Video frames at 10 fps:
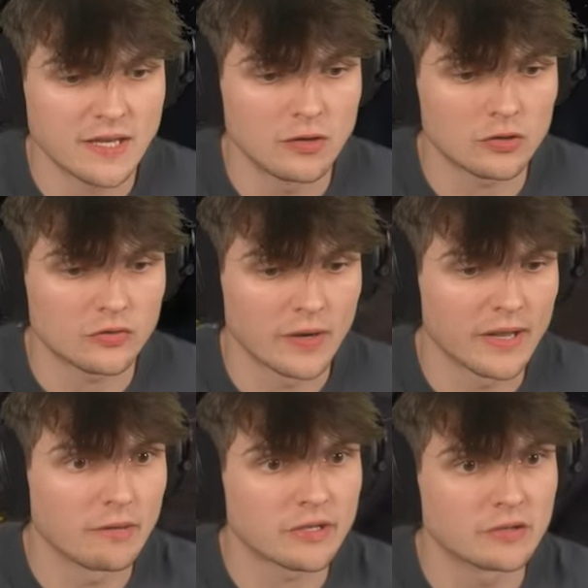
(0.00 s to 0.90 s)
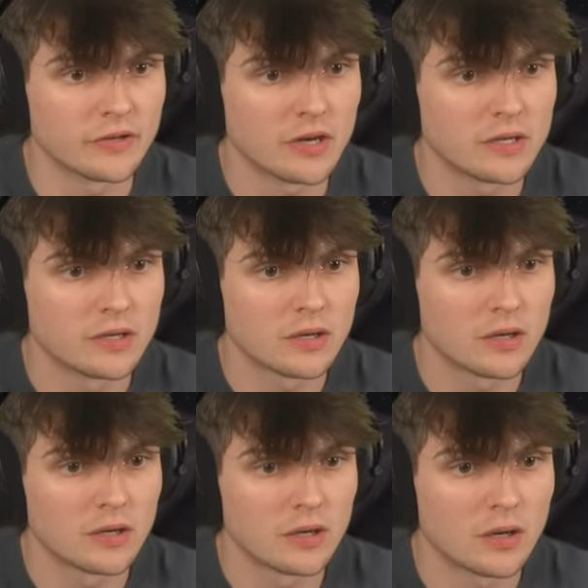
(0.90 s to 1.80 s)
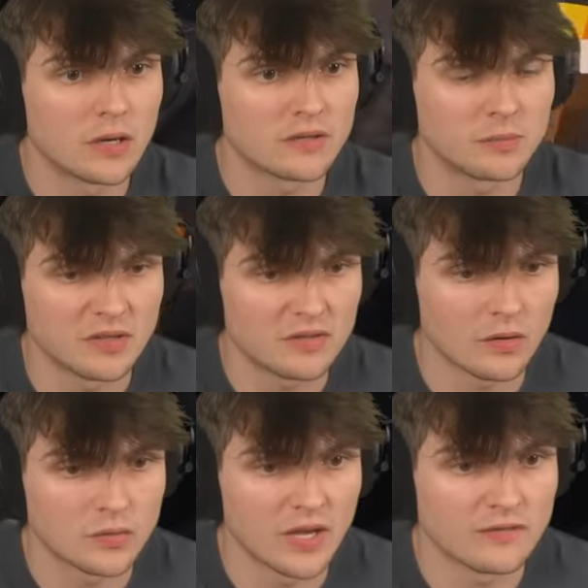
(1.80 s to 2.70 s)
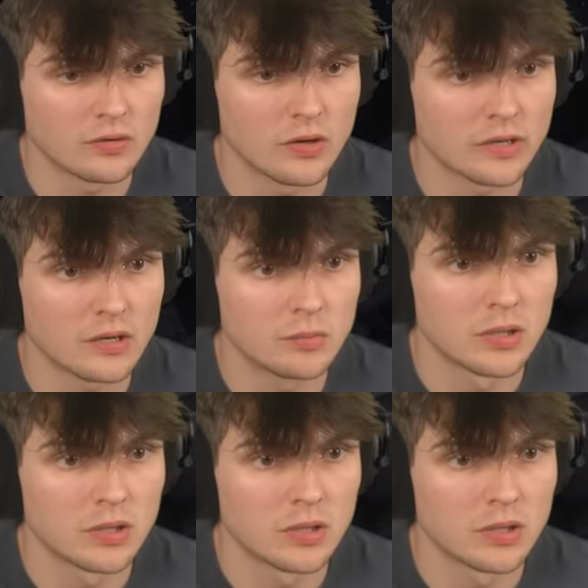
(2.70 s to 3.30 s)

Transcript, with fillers: knocked right now, I could die. I need to be so careful going up.